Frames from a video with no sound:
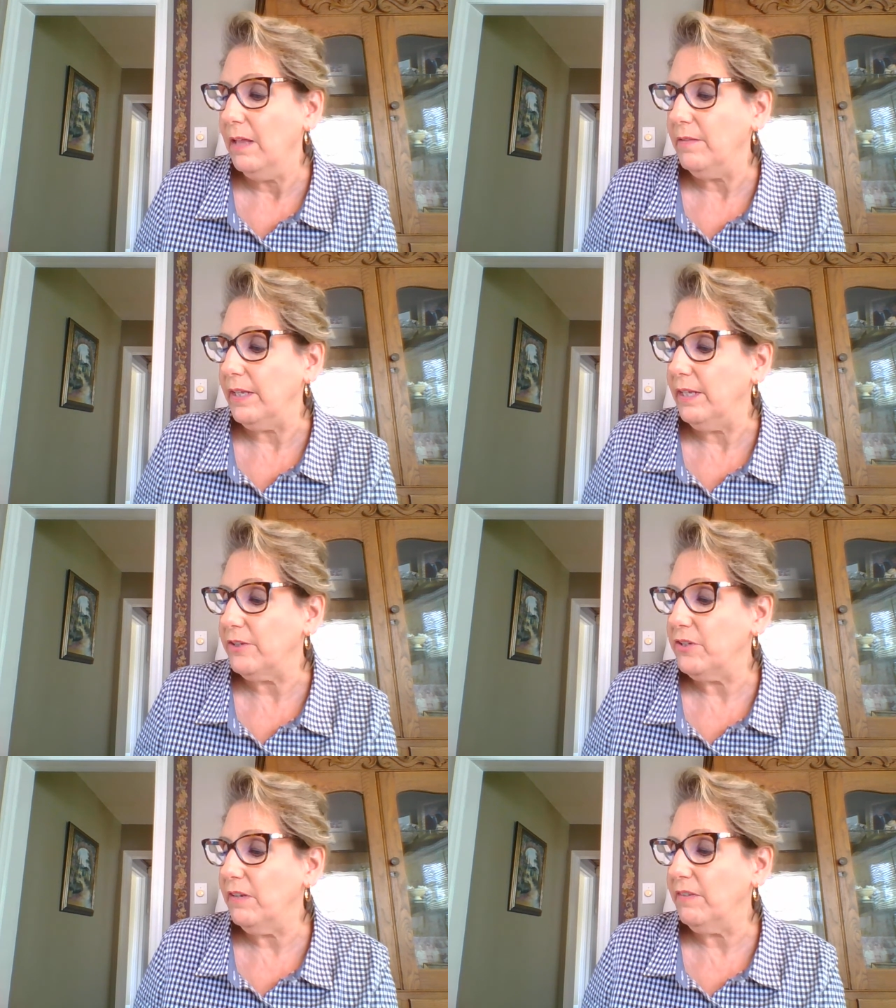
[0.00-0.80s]
The
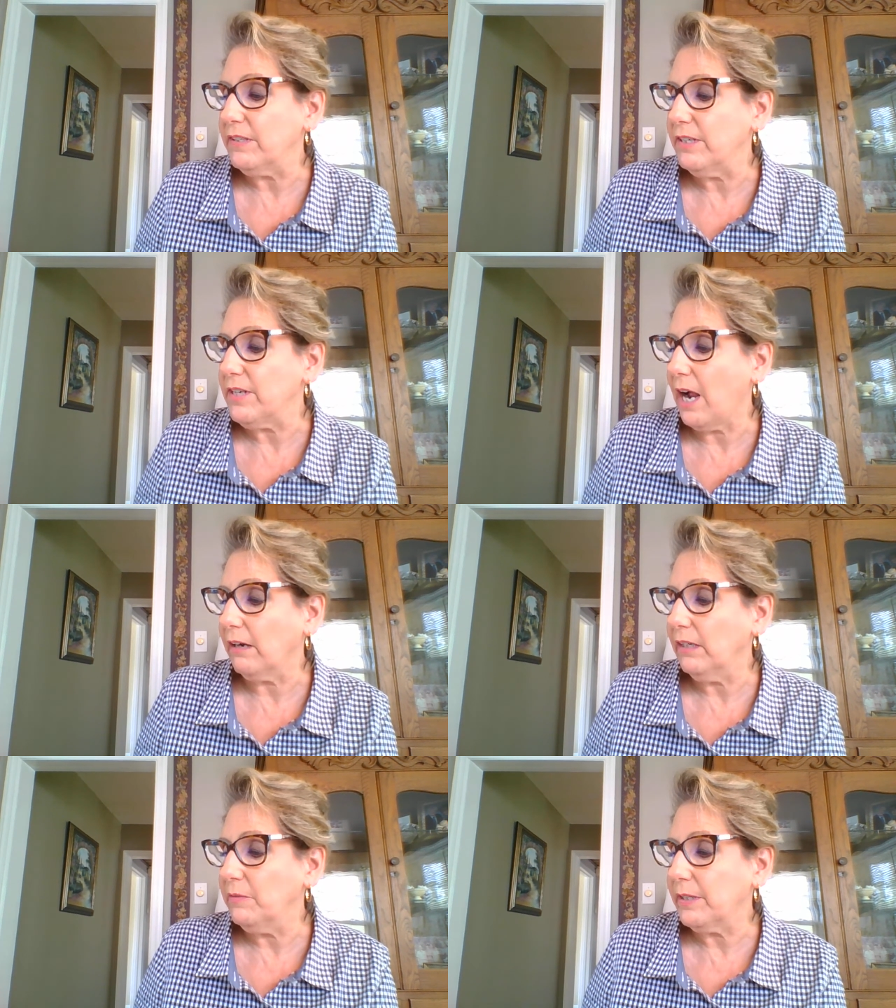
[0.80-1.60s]
initiative is
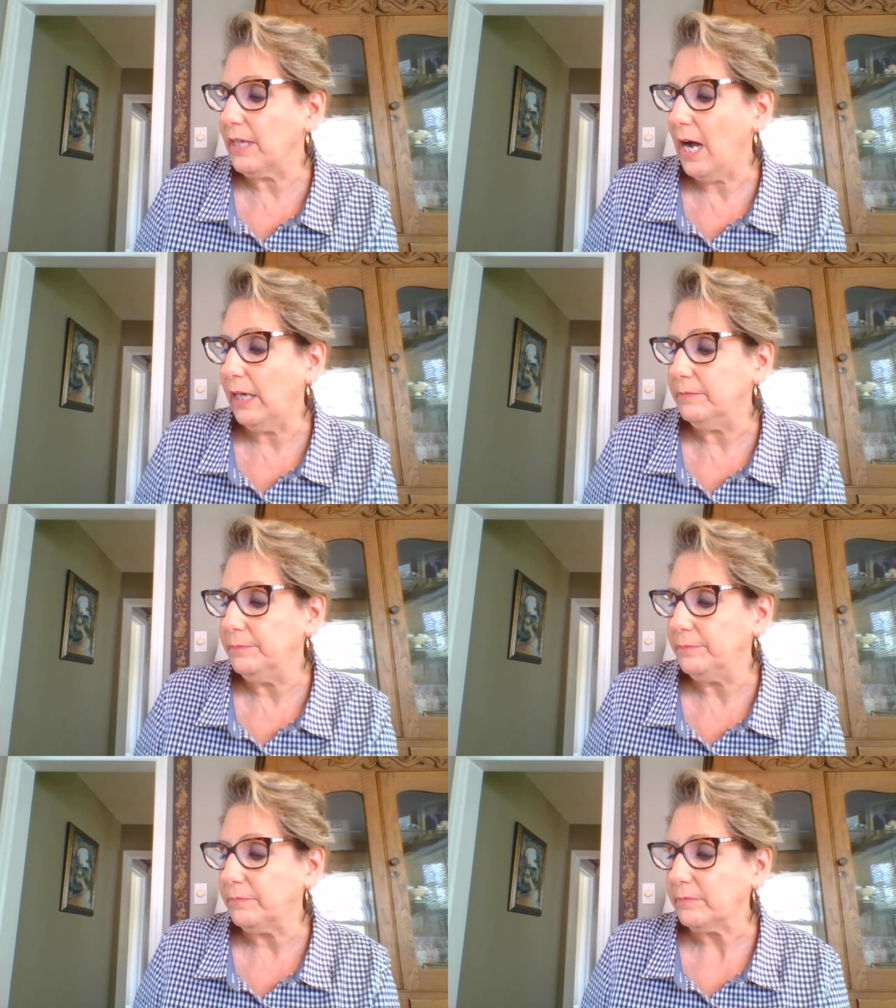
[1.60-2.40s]
entirely with God.
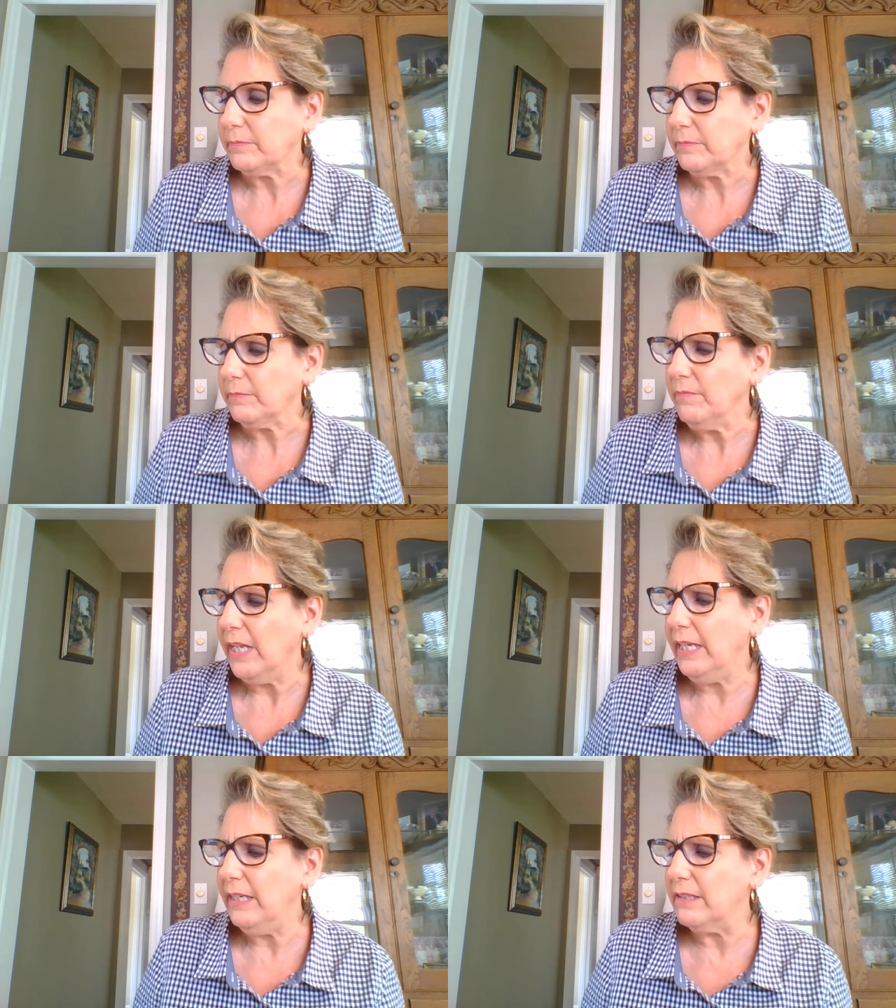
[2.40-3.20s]

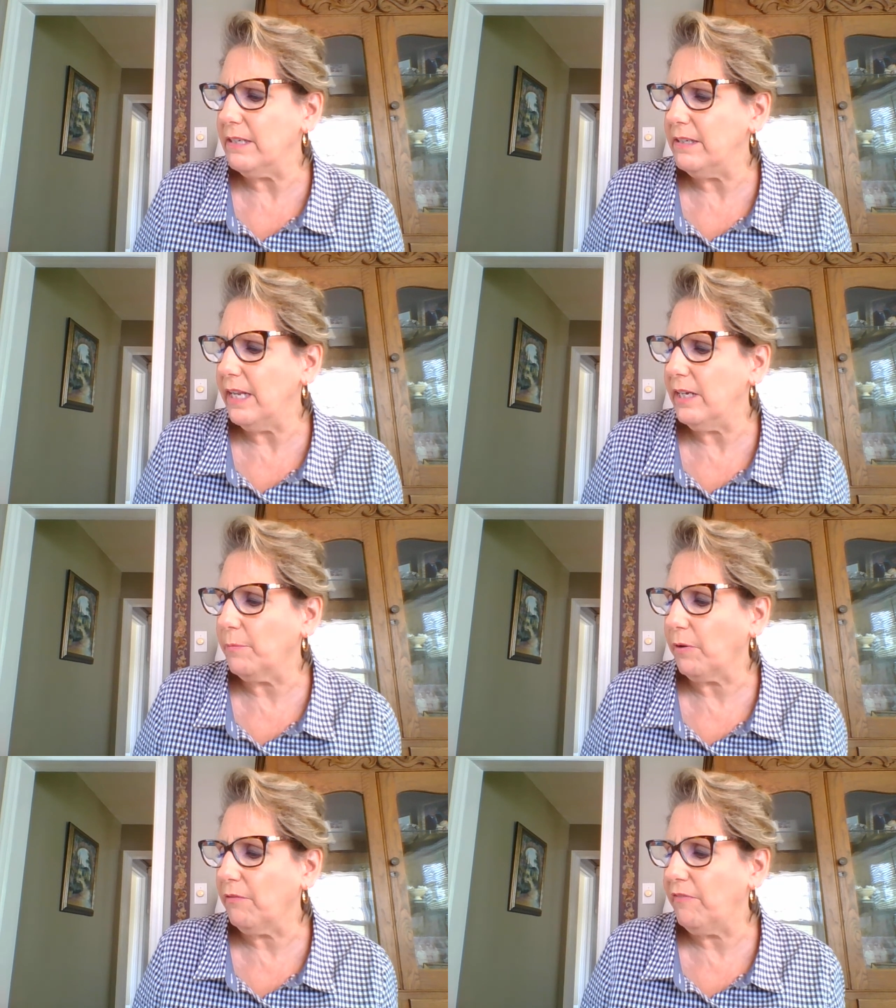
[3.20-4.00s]
It is indeed a
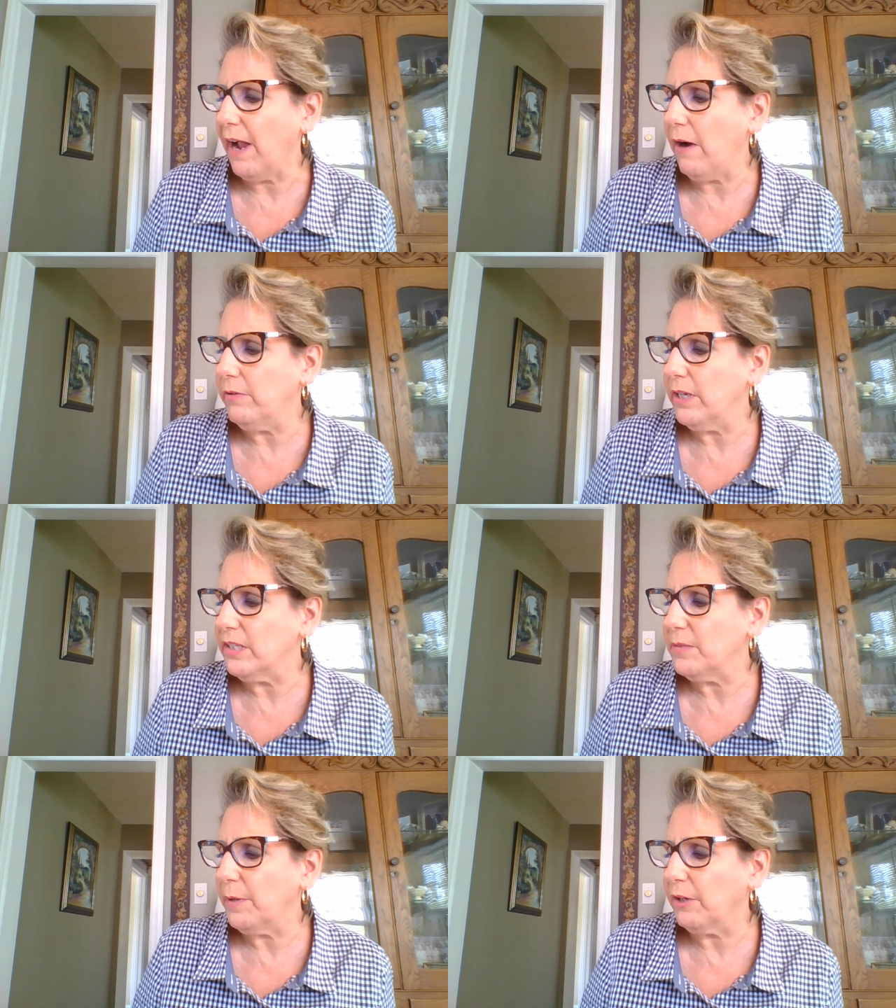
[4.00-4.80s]
profound
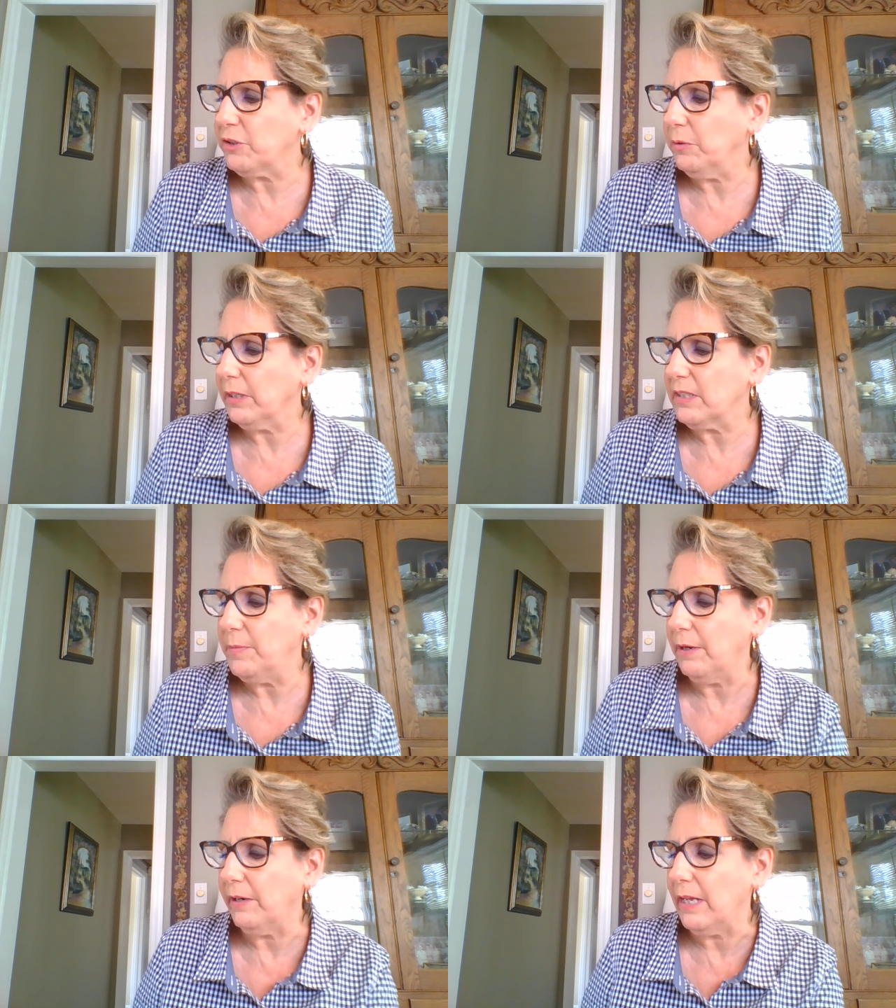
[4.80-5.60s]
spiritual
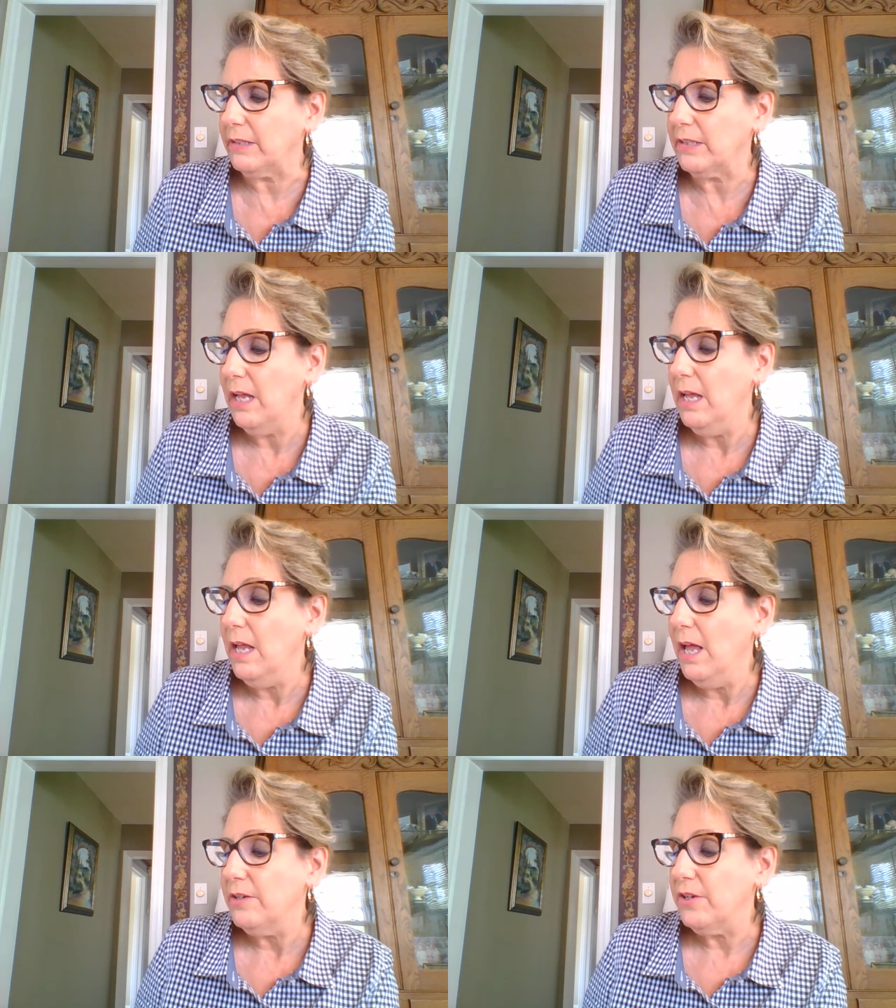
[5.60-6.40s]
experience
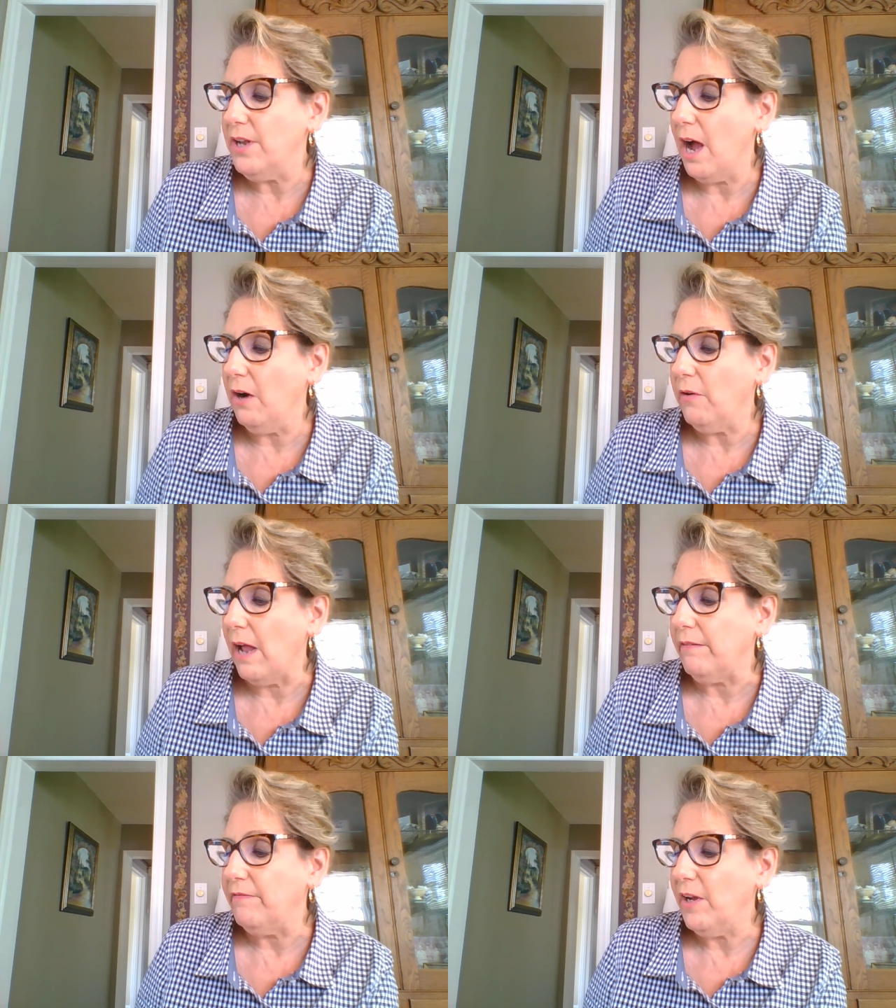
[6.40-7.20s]
to know
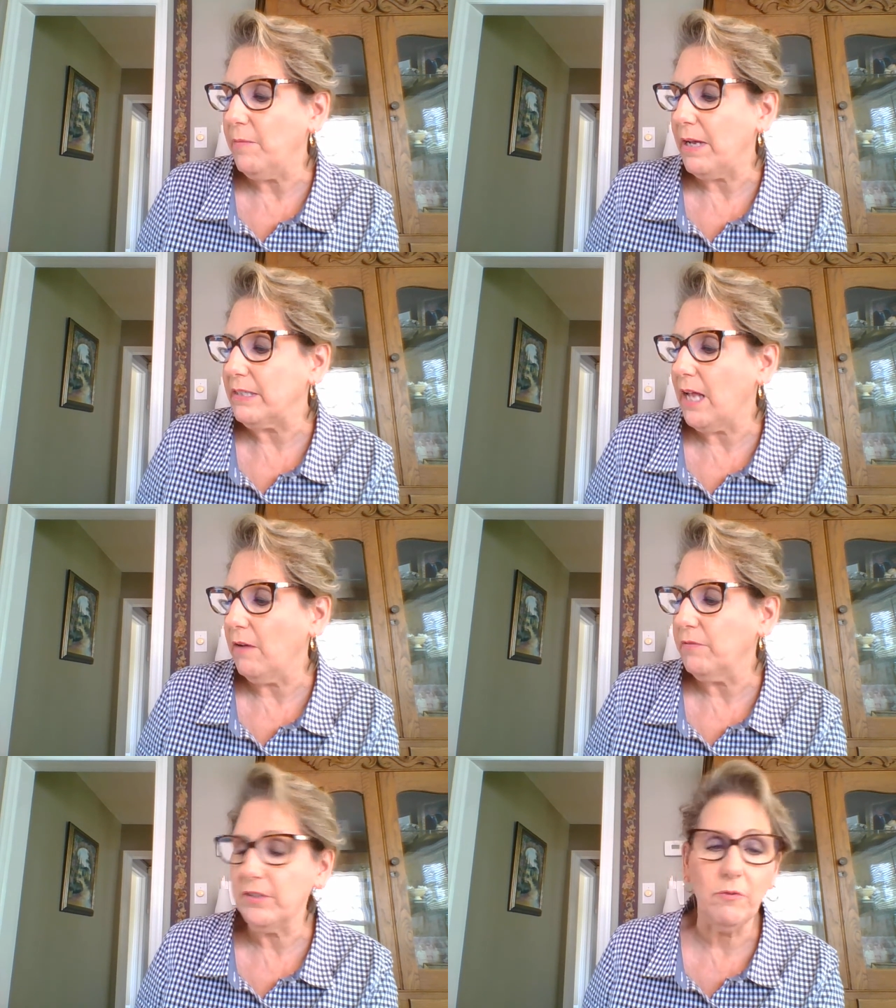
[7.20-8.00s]
and feel
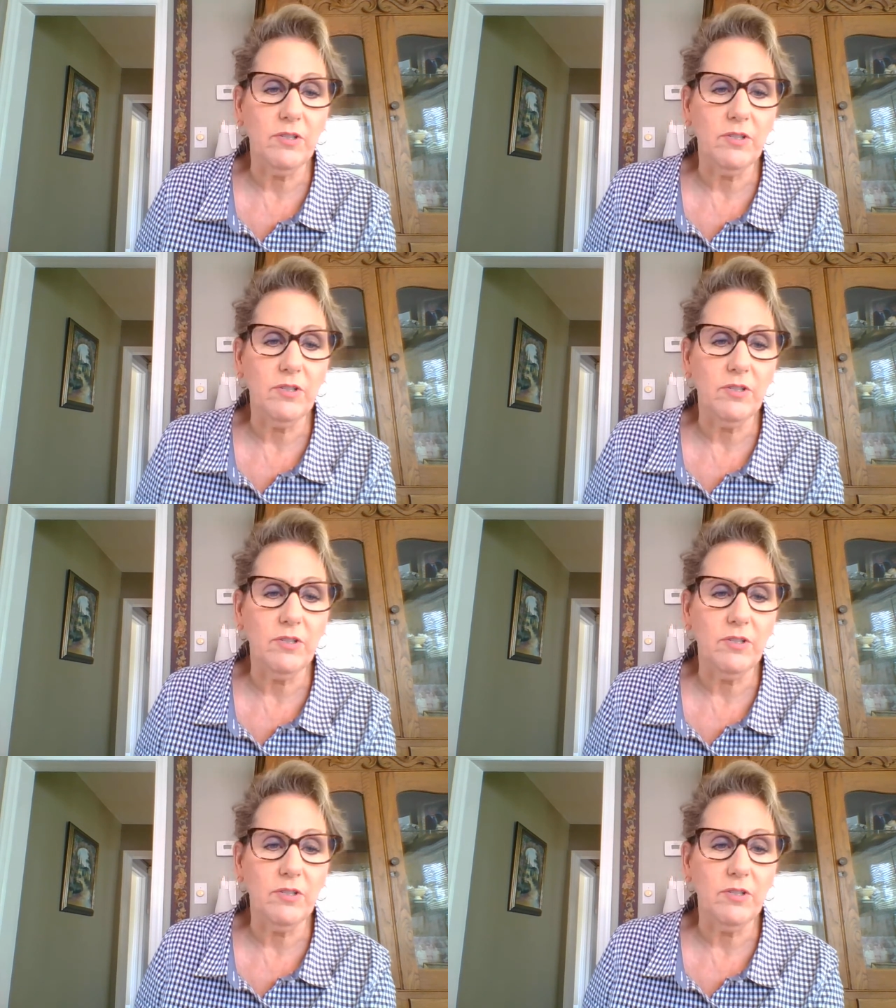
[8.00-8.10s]
myself so